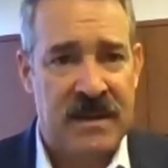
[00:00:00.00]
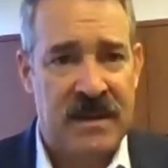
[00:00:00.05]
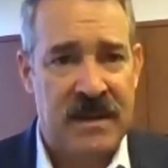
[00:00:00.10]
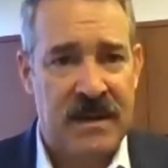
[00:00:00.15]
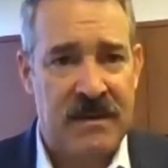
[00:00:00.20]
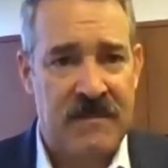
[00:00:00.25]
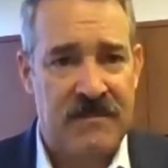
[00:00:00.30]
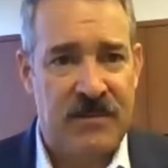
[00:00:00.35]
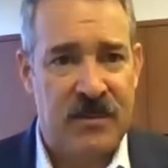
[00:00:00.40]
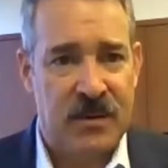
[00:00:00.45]

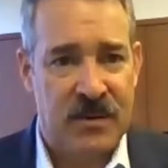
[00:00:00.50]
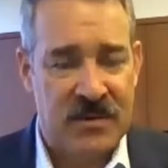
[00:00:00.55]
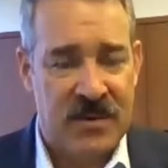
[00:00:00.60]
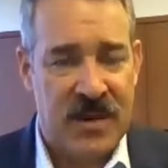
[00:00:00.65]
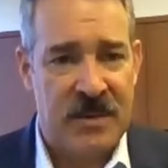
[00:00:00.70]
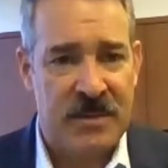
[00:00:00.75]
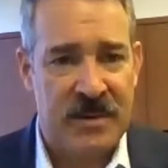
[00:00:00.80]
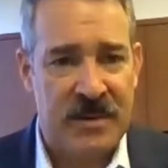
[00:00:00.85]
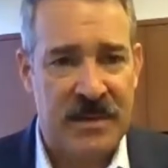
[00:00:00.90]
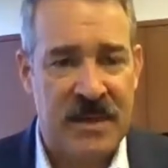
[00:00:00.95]
For
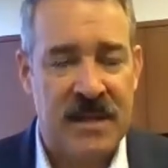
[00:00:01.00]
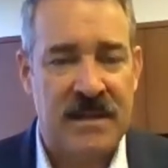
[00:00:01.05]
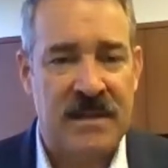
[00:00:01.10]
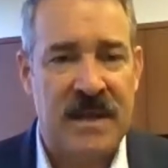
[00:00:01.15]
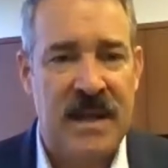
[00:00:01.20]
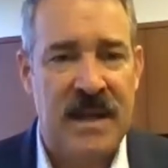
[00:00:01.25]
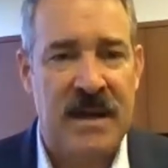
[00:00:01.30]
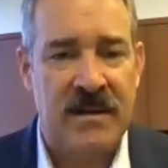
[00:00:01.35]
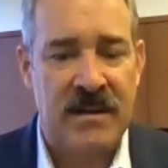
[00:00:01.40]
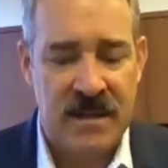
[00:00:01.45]
example, in Kent
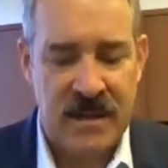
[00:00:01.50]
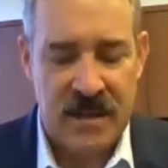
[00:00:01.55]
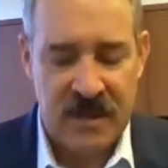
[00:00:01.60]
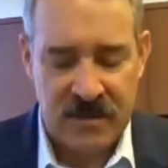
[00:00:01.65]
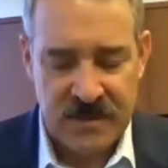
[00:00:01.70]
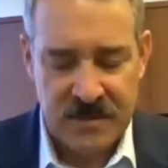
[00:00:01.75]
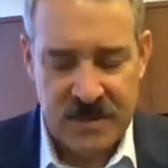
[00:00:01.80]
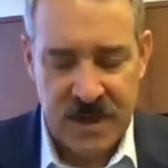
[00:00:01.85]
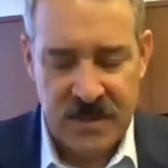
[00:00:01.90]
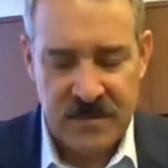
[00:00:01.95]
County, the
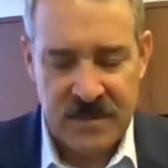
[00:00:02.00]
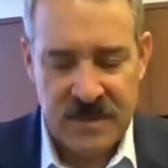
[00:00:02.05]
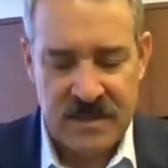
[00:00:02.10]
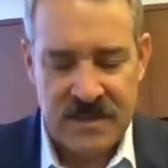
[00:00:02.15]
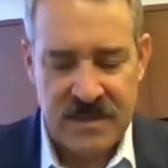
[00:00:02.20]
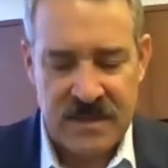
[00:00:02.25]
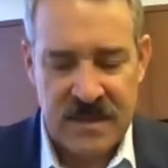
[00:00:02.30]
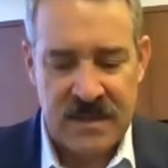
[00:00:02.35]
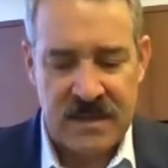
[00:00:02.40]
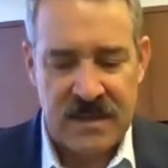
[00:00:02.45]
health department
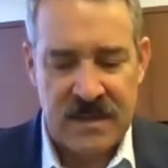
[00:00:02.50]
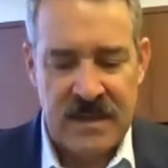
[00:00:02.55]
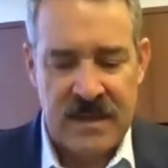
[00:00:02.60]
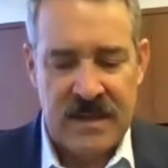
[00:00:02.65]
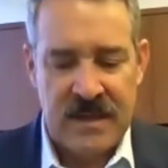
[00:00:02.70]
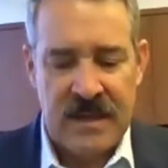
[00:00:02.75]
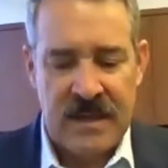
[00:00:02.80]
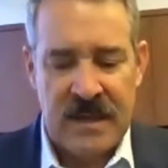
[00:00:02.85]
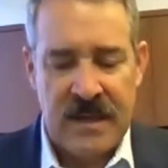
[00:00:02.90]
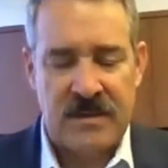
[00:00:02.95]
has said
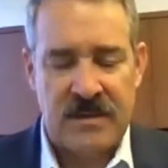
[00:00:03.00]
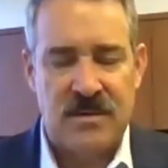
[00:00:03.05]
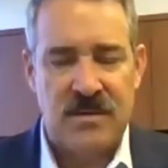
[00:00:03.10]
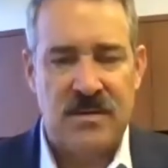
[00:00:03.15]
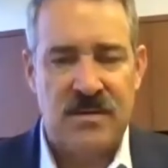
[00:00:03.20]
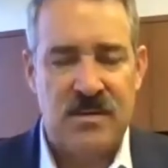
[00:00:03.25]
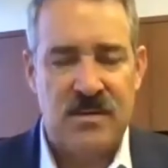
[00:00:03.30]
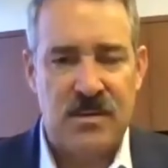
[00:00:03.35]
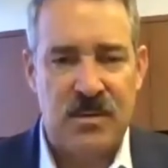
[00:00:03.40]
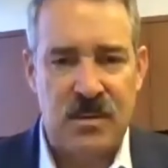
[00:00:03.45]
to
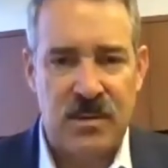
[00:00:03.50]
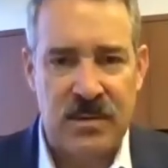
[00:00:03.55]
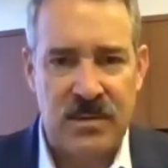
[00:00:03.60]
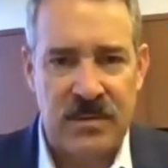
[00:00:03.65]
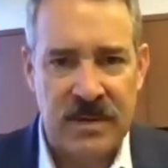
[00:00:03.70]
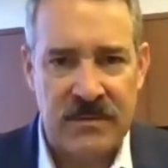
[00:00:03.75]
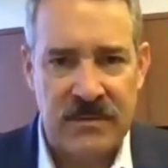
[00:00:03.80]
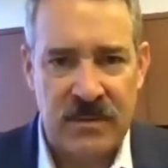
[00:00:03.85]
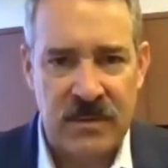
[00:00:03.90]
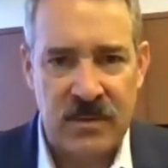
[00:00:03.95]
the
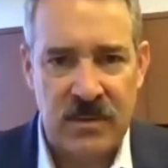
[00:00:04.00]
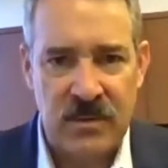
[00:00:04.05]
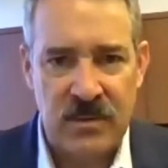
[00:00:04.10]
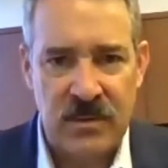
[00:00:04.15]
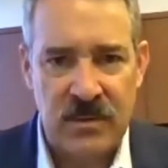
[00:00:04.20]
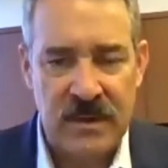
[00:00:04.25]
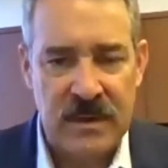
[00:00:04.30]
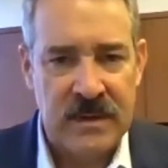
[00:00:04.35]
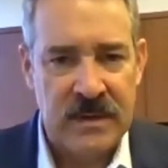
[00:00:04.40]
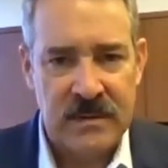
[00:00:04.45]
schools, if you